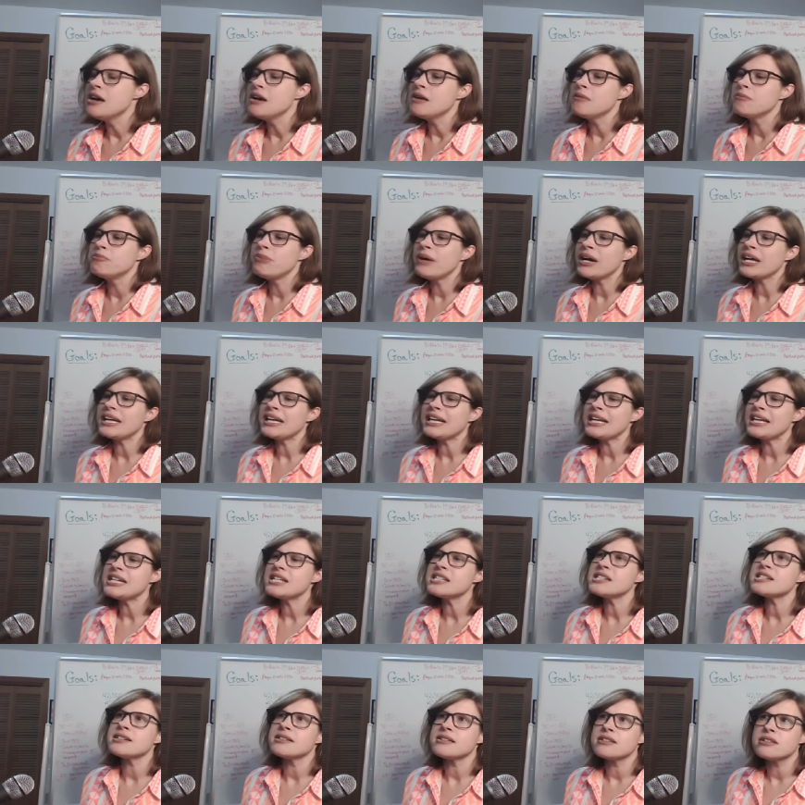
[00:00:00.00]
but it
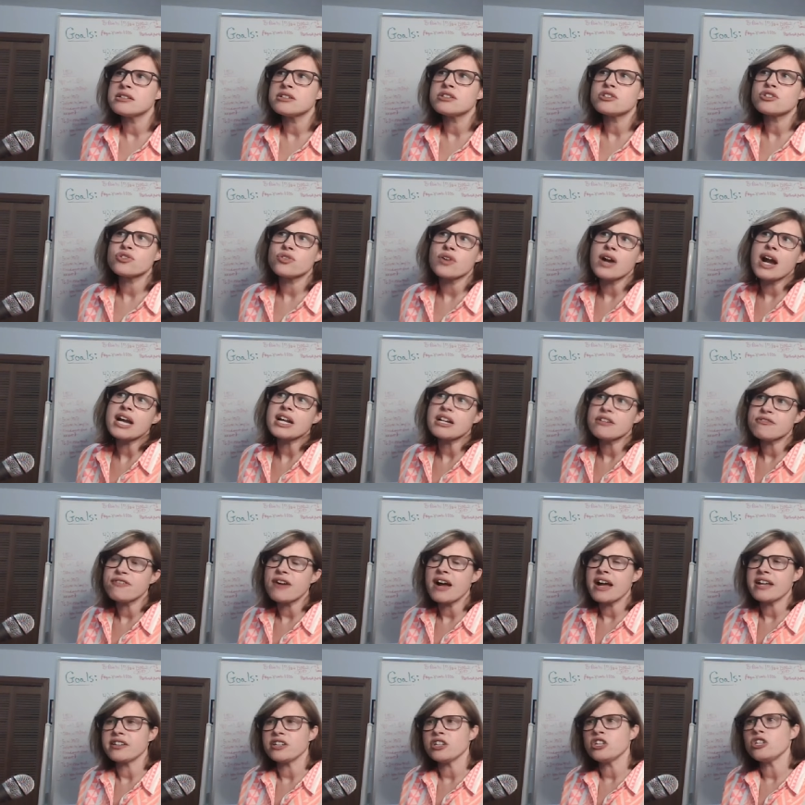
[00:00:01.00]
is trying to find the